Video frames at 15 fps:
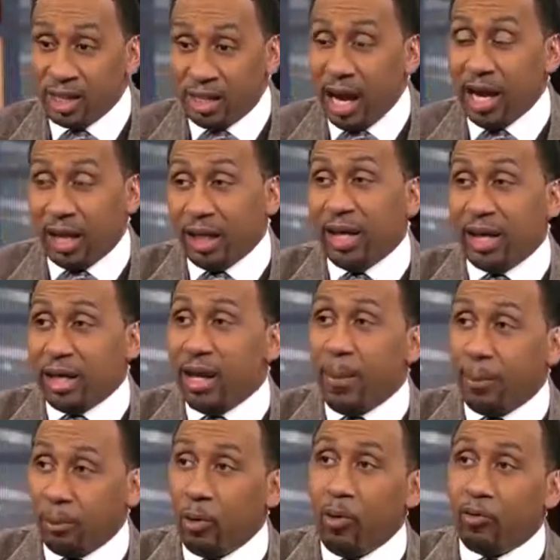they clearly
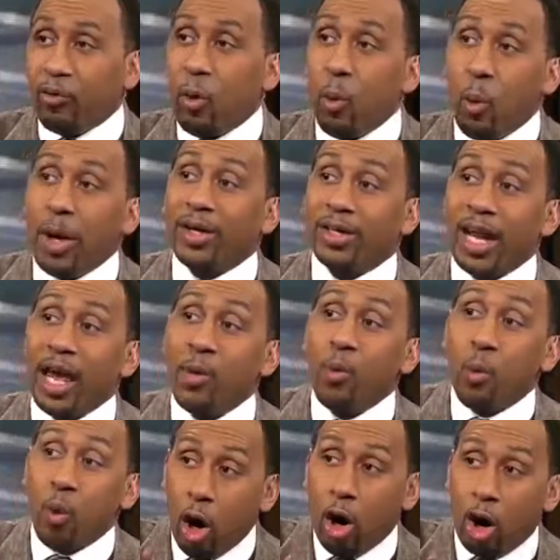improved from what they
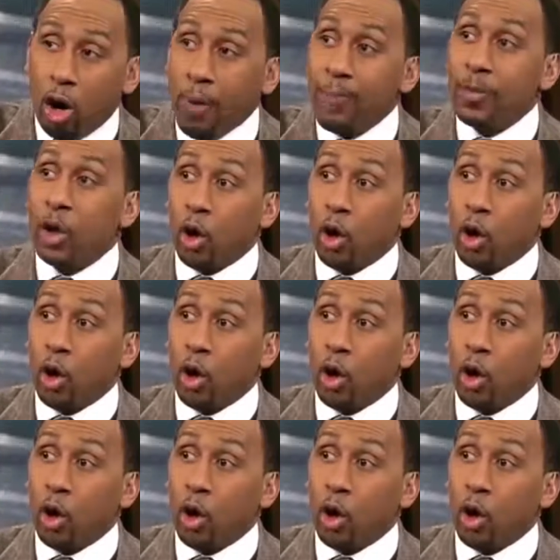were